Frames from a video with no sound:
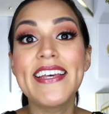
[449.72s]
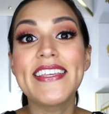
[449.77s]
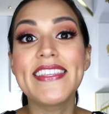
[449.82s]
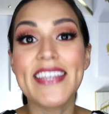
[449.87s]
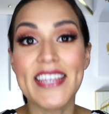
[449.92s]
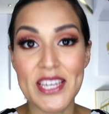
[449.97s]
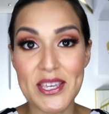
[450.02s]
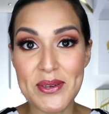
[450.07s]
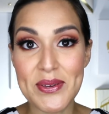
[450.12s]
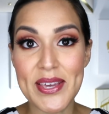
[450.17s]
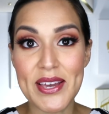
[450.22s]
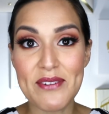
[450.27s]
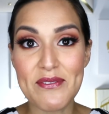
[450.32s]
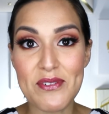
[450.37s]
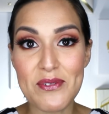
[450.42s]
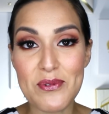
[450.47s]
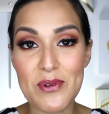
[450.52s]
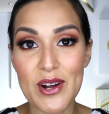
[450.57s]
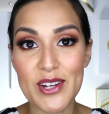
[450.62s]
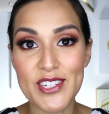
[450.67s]
Thank you again
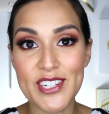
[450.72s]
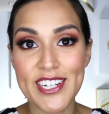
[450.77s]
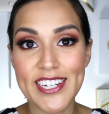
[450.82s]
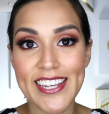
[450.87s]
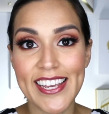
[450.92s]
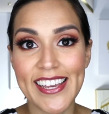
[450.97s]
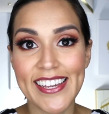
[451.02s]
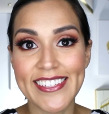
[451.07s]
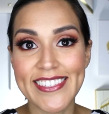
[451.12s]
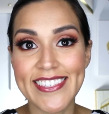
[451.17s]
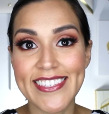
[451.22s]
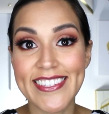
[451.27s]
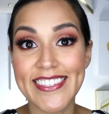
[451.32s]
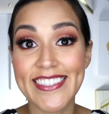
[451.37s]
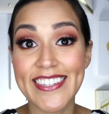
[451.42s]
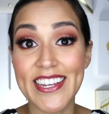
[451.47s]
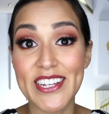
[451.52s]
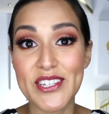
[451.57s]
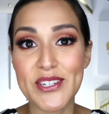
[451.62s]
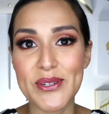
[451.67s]
for watching and
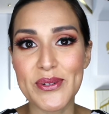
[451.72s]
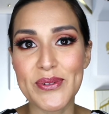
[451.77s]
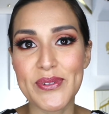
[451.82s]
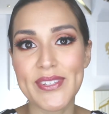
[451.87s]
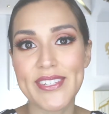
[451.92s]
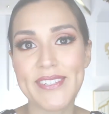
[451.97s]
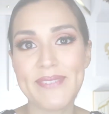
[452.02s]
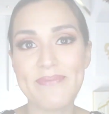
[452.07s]
stay tuned.